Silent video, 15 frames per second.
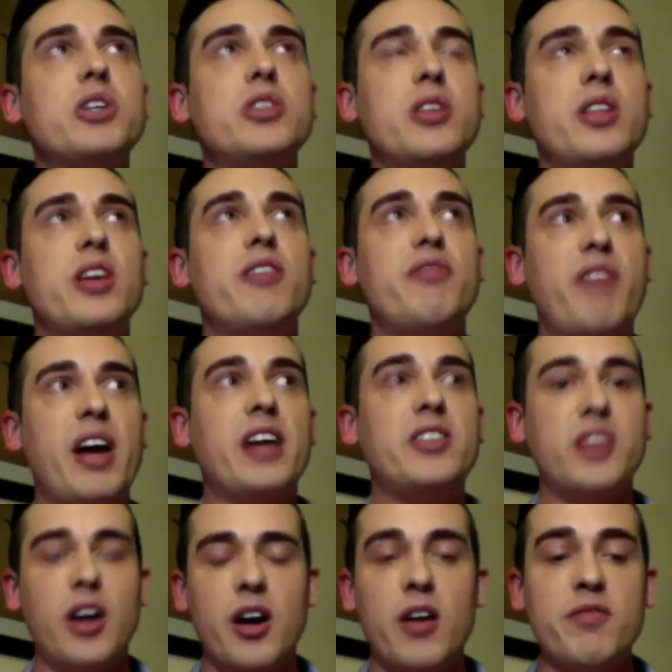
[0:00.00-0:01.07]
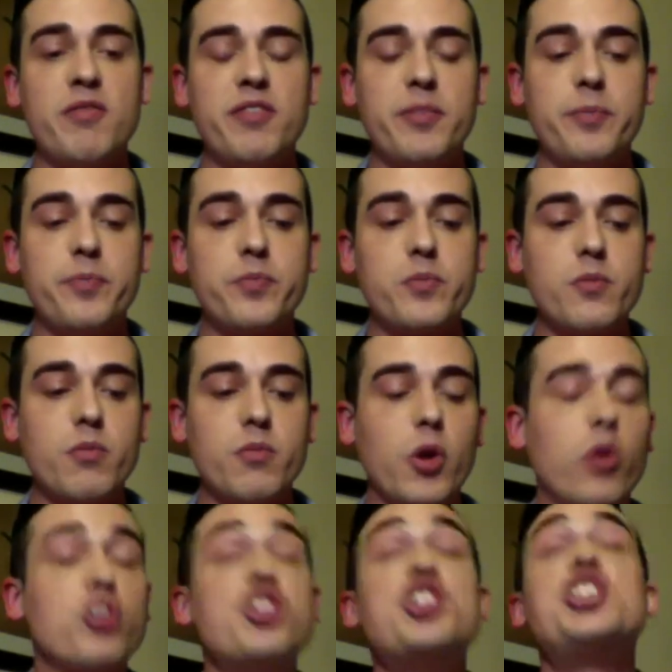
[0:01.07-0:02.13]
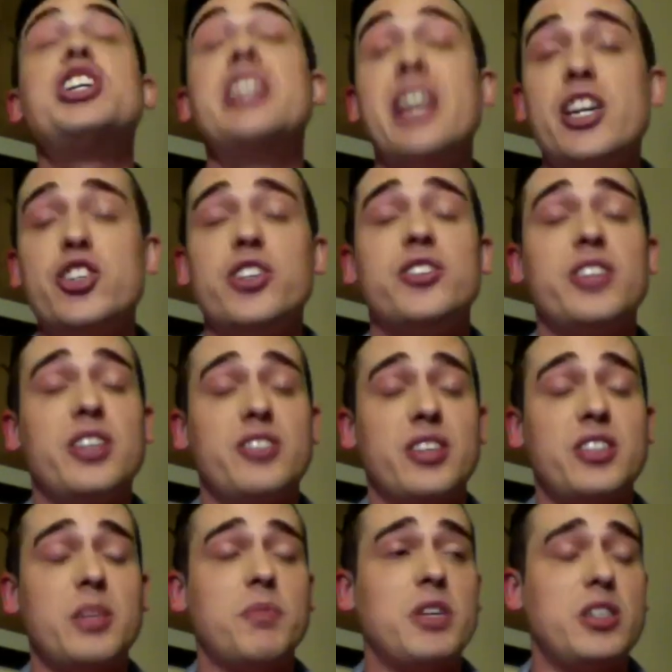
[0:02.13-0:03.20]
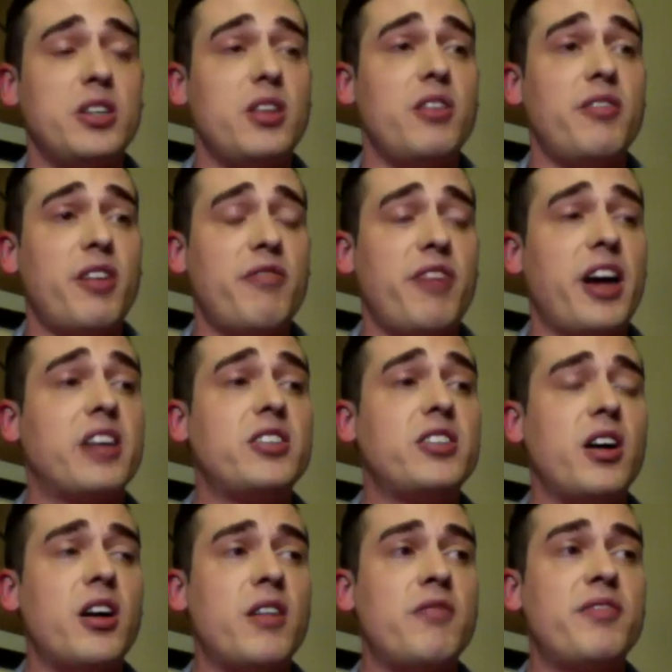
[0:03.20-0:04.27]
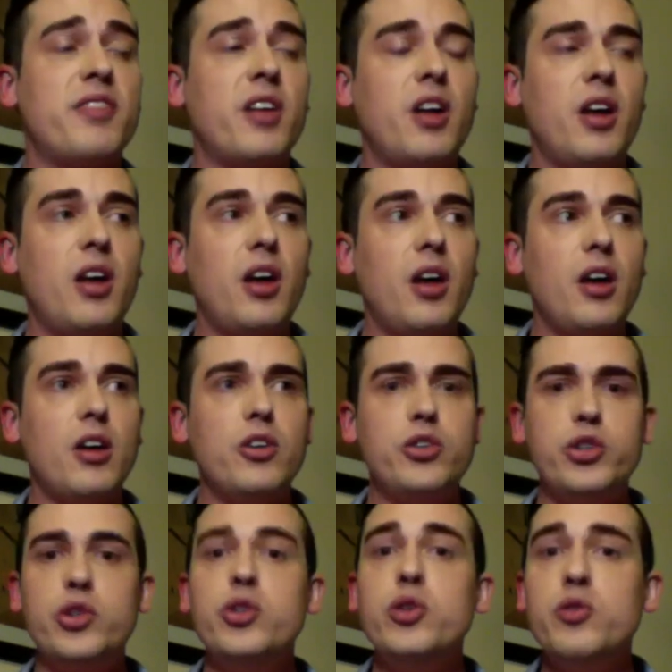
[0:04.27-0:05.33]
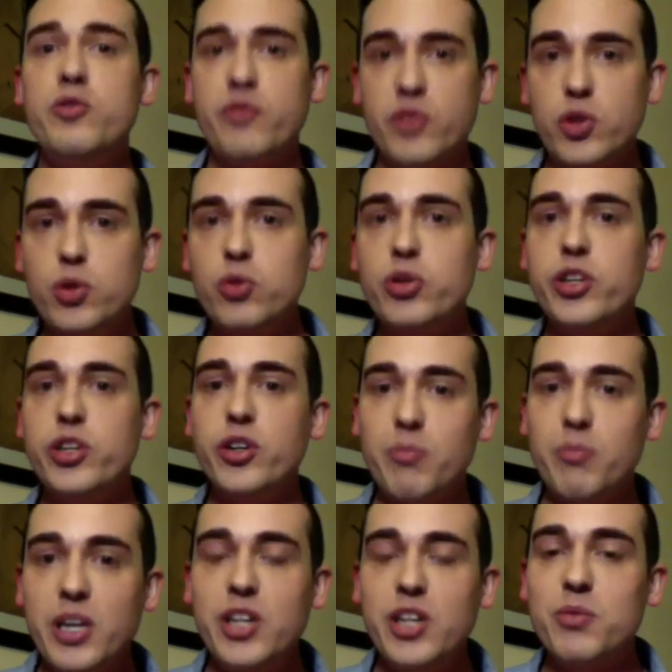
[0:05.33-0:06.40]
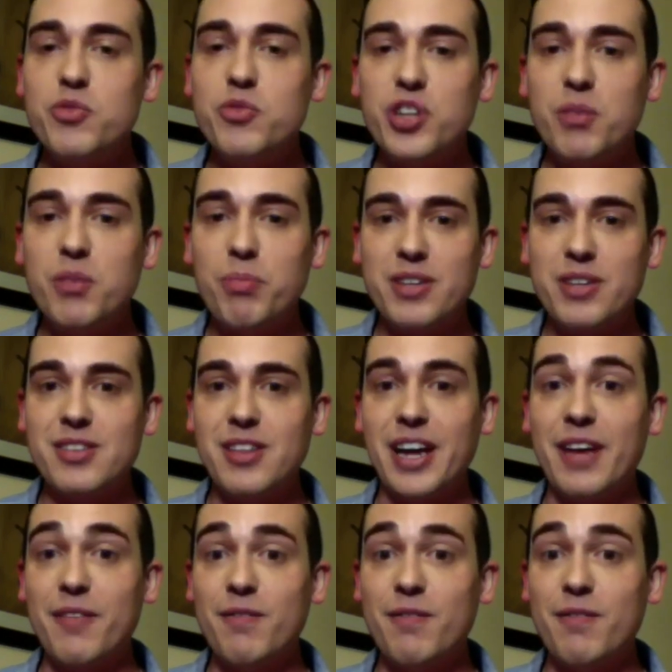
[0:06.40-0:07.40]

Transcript: to the effect of, or she, I should say, said something to the effect of, do you view your mediumship as like,